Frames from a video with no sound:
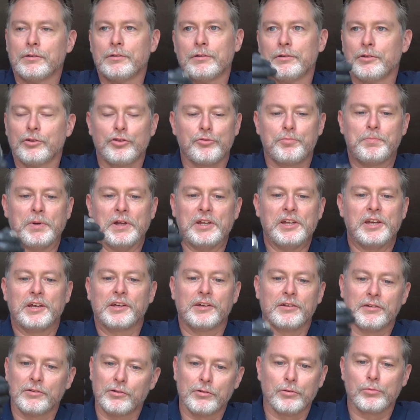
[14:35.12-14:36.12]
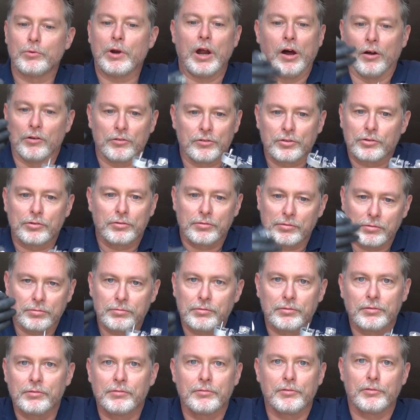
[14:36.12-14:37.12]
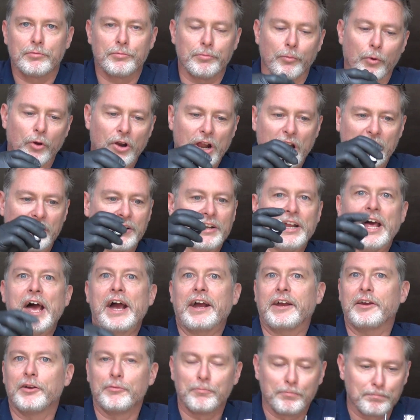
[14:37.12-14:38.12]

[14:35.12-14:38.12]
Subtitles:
spinning round. It's more like an egg.